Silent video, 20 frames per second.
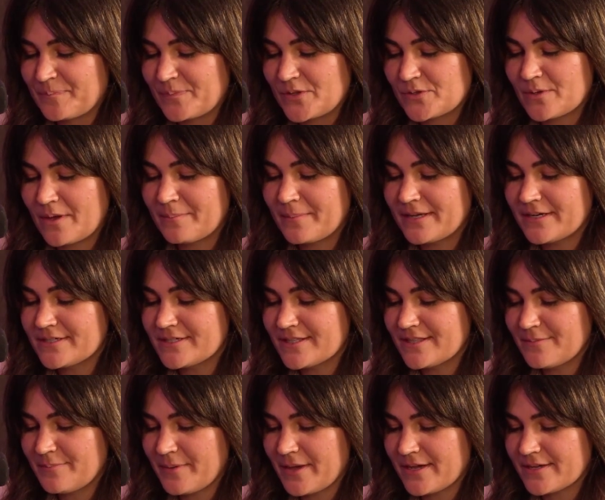So I made it to the
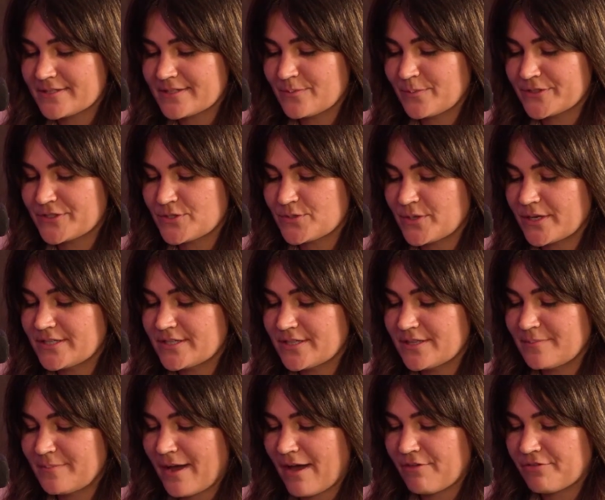base, went straight to the
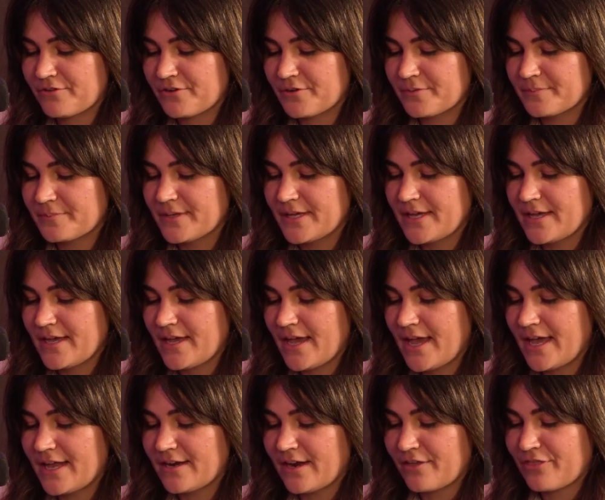bathroom,
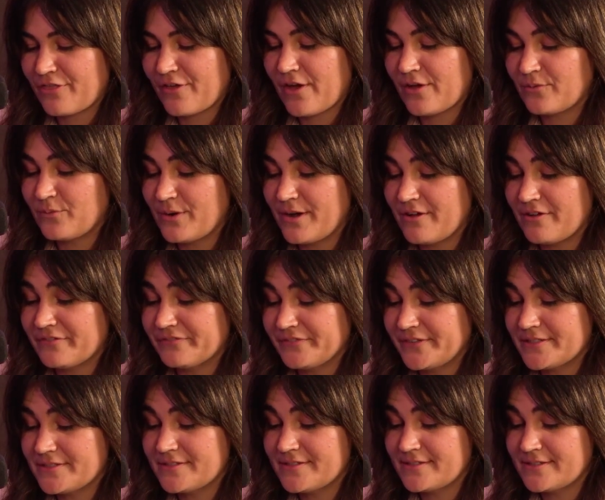and I thought, well,
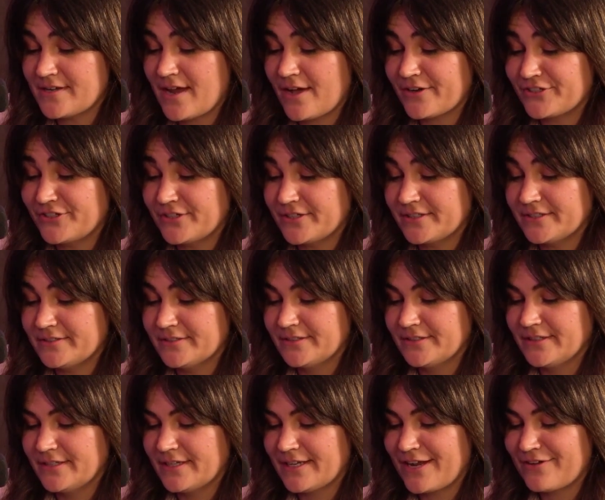this is not good.
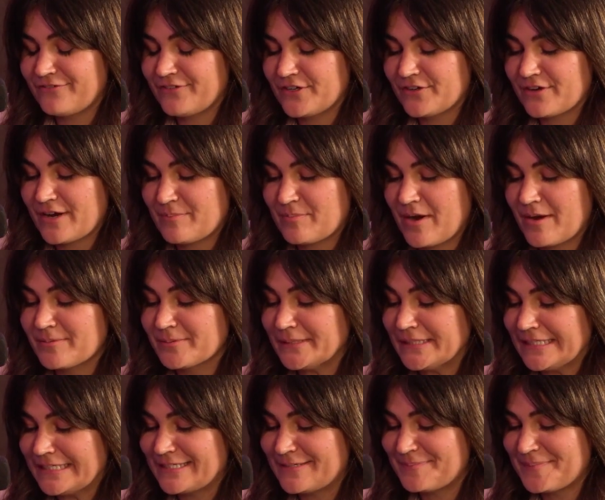And I figured I probably
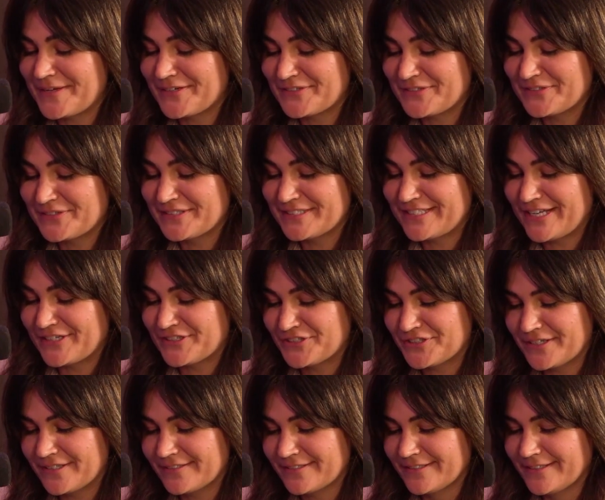needed medical
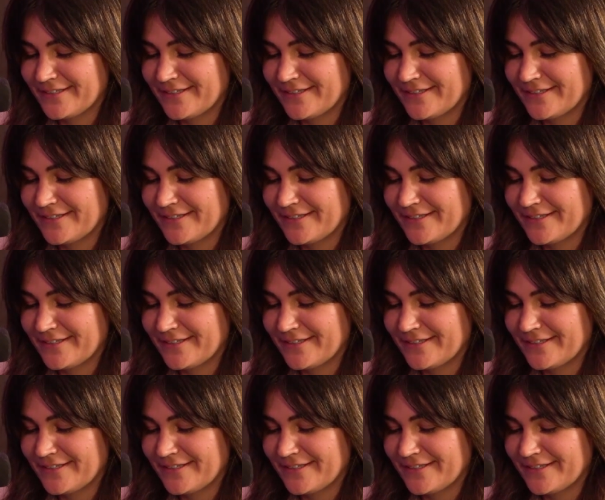attention.